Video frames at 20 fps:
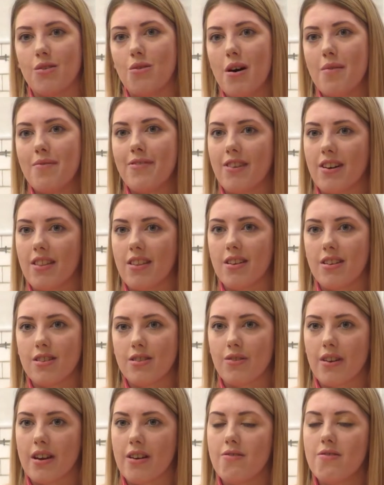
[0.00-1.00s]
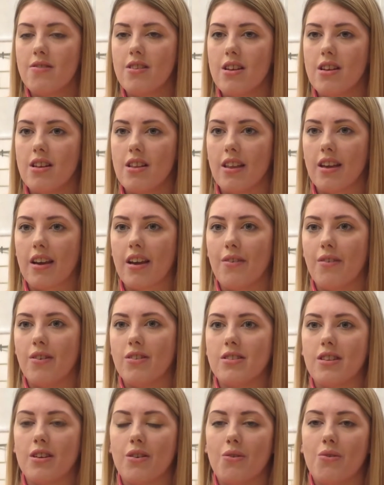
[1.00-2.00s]
go up further as well. Like, I
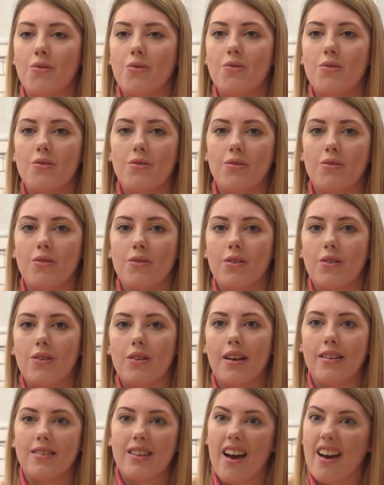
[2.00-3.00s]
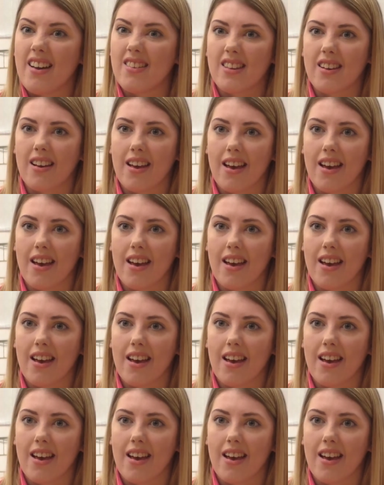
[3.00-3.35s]
want to go as high as I